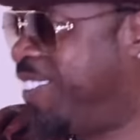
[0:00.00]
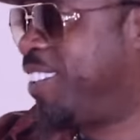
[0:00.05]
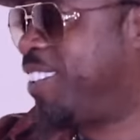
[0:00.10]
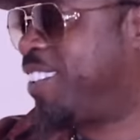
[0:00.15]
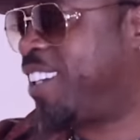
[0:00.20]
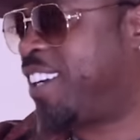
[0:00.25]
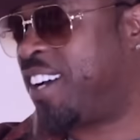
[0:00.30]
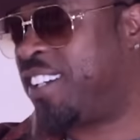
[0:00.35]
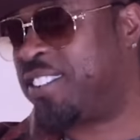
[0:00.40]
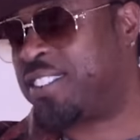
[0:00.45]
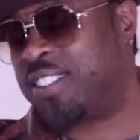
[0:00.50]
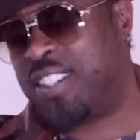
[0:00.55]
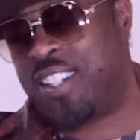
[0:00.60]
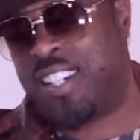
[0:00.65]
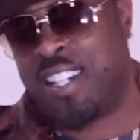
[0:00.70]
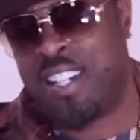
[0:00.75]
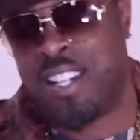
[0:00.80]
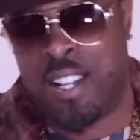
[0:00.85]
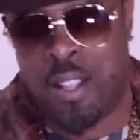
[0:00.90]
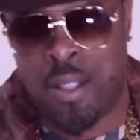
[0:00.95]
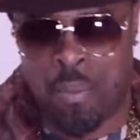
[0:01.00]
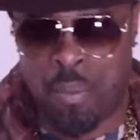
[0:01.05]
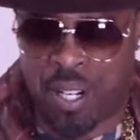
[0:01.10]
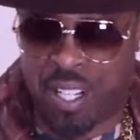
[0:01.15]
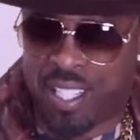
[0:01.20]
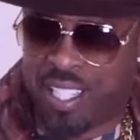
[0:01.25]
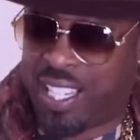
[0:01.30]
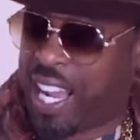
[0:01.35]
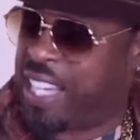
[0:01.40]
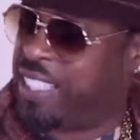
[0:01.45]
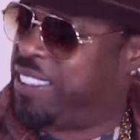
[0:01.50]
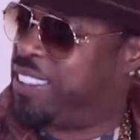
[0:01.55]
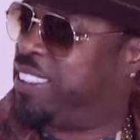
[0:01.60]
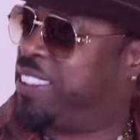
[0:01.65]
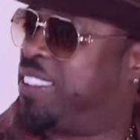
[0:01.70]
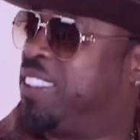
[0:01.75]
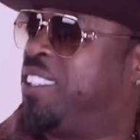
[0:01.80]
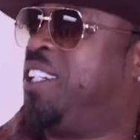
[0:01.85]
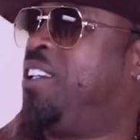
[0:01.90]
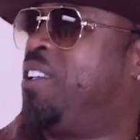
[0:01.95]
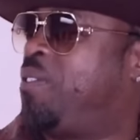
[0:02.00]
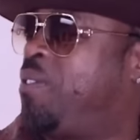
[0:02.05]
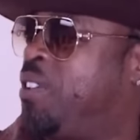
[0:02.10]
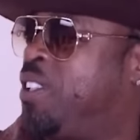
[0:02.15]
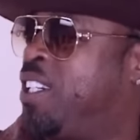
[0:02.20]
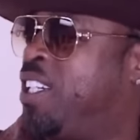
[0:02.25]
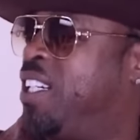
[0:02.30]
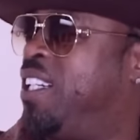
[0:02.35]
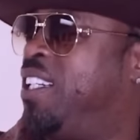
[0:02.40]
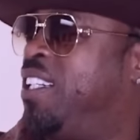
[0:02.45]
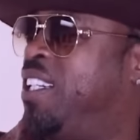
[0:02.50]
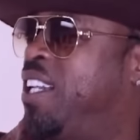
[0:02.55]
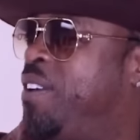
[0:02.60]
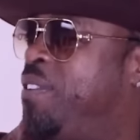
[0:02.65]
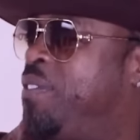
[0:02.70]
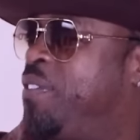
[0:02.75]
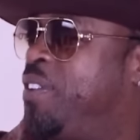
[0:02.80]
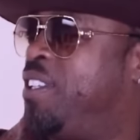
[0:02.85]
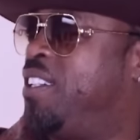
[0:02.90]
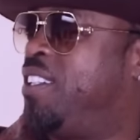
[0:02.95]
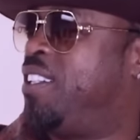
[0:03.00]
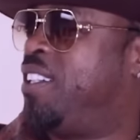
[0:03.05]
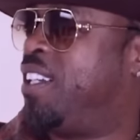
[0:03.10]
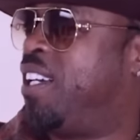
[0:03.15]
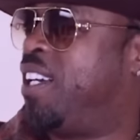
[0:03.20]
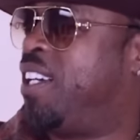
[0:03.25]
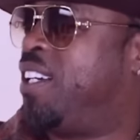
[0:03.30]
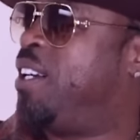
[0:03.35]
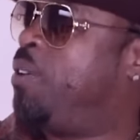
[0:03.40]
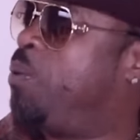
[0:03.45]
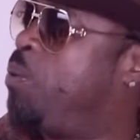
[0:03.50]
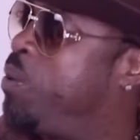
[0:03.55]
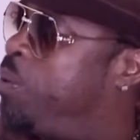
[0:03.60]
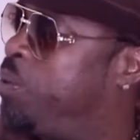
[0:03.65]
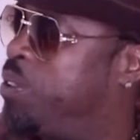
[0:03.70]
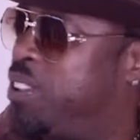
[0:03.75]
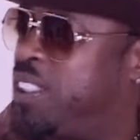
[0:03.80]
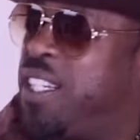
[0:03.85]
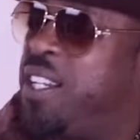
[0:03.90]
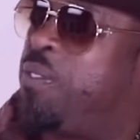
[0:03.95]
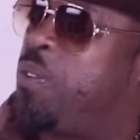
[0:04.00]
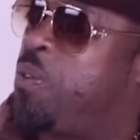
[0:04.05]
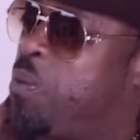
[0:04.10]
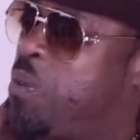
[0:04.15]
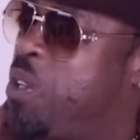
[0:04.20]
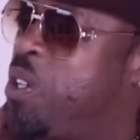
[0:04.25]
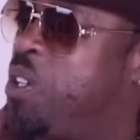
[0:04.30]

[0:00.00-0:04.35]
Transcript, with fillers: where you think well, I was going? But like just good, good living, and then we was living